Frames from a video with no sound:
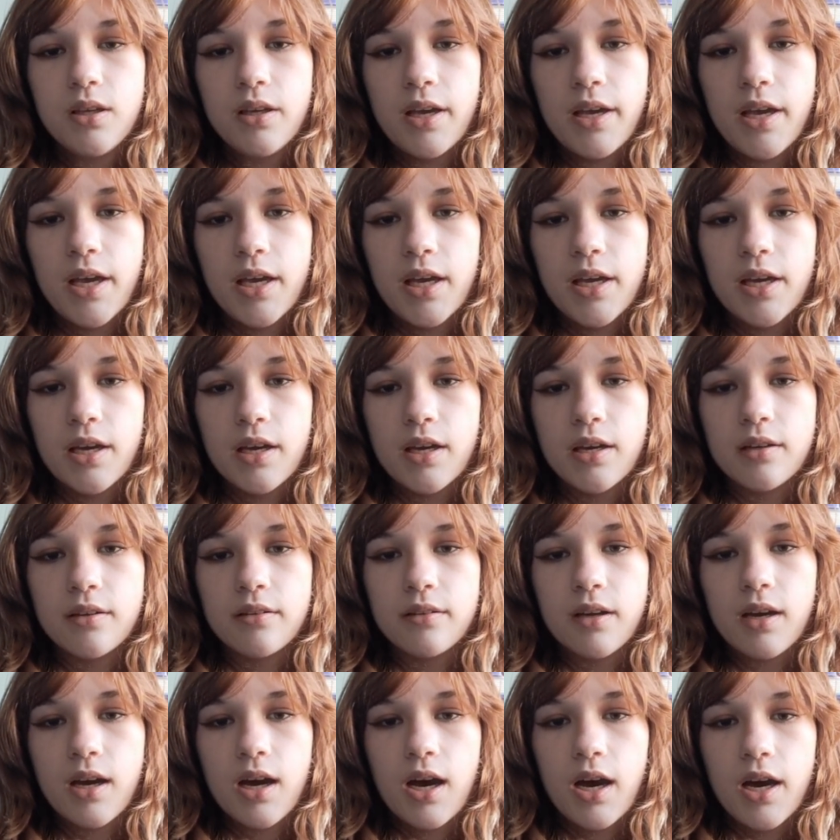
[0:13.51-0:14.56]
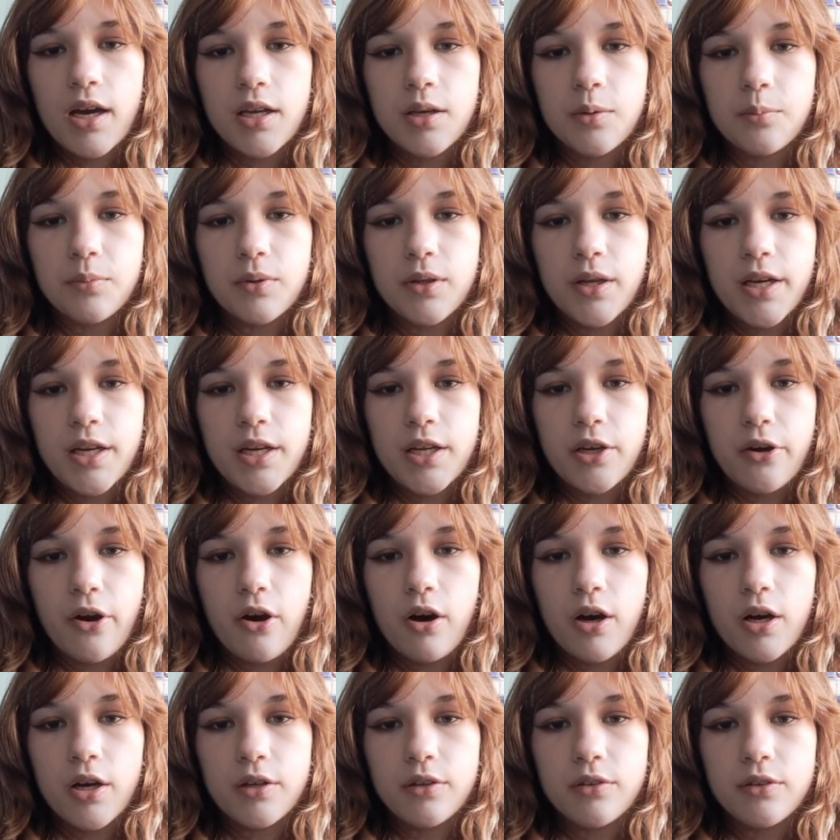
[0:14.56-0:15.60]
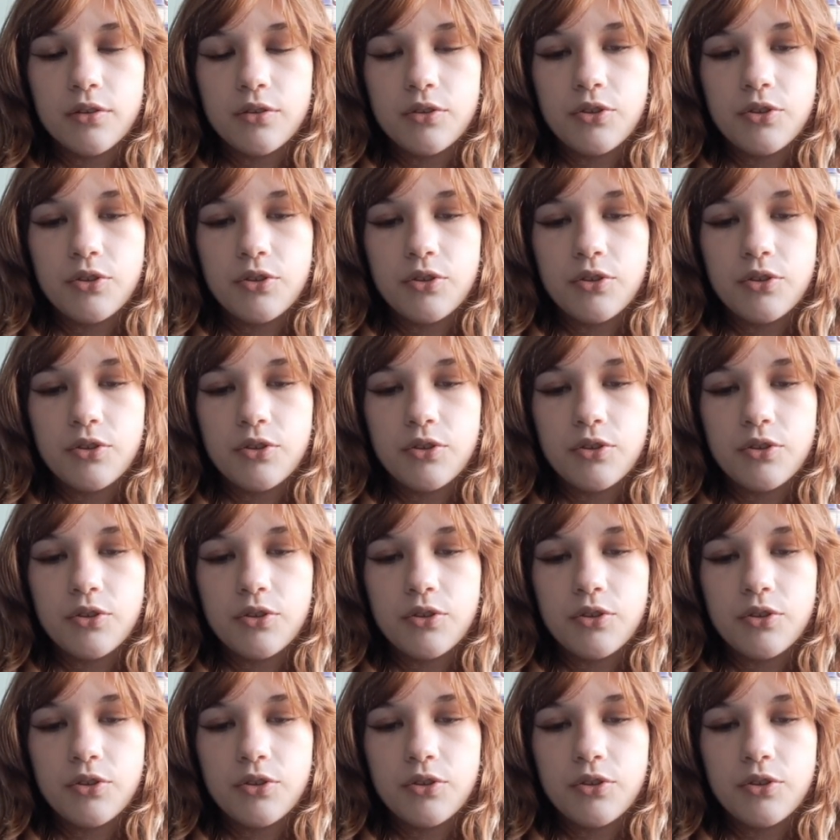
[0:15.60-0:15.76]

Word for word: and I am planning on